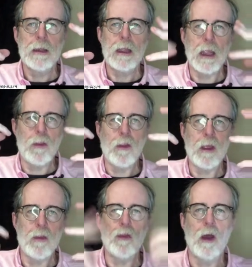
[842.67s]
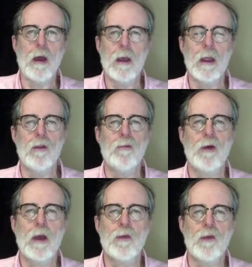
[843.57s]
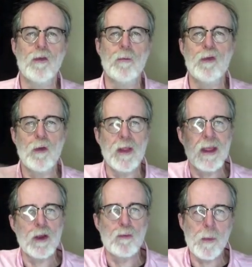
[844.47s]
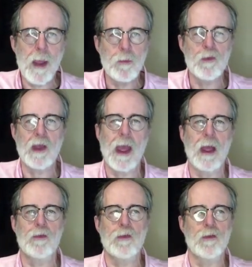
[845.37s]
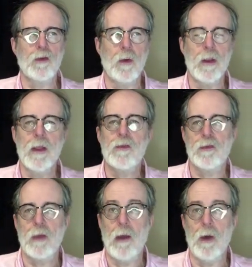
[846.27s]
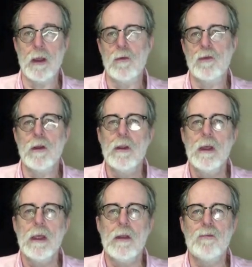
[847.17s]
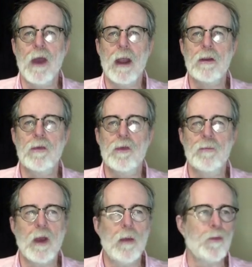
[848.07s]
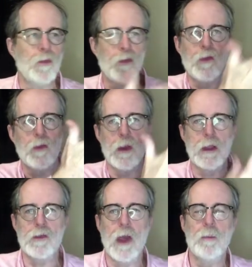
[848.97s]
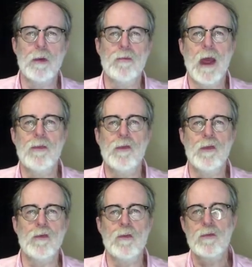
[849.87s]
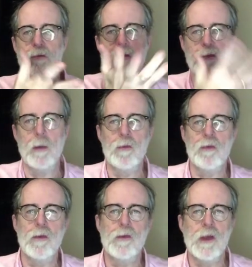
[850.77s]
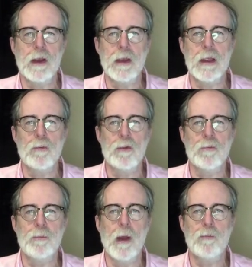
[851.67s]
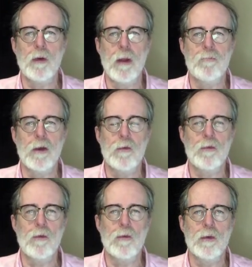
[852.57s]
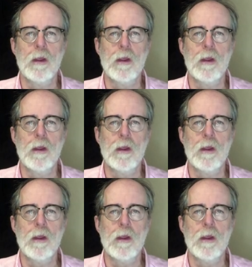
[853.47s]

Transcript: in the file system, so that you can remember tasks and so on. And that's how I use it. In fact, sometimes this isn't an example of that. This is just to demonstrate the technique with a program files folder